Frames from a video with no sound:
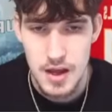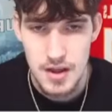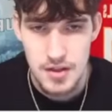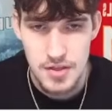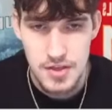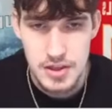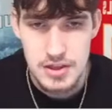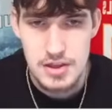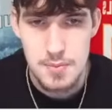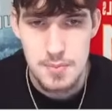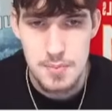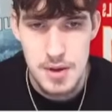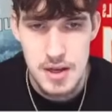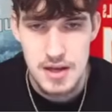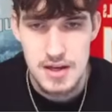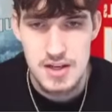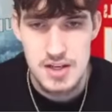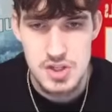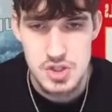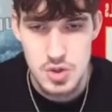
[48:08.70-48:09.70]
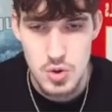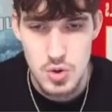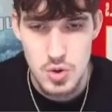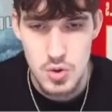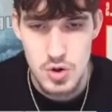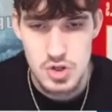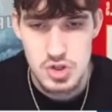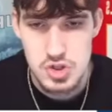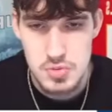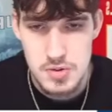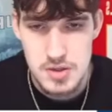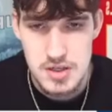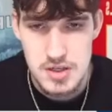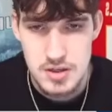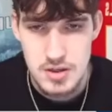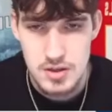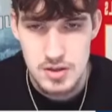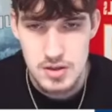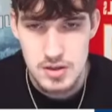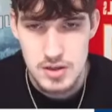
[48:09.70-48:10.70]
I think the pick is going to
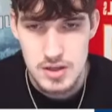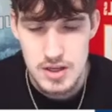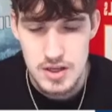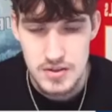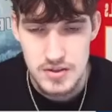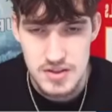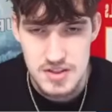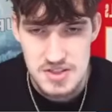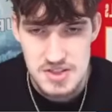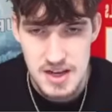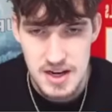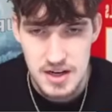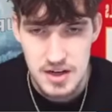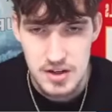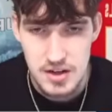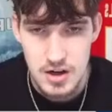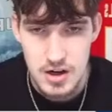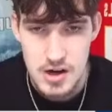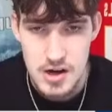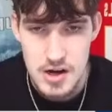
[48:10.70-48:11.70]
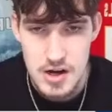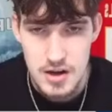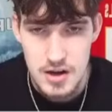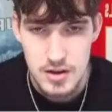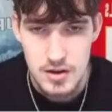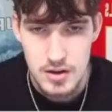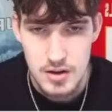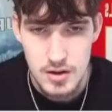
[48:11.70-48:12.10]
be in the secondary.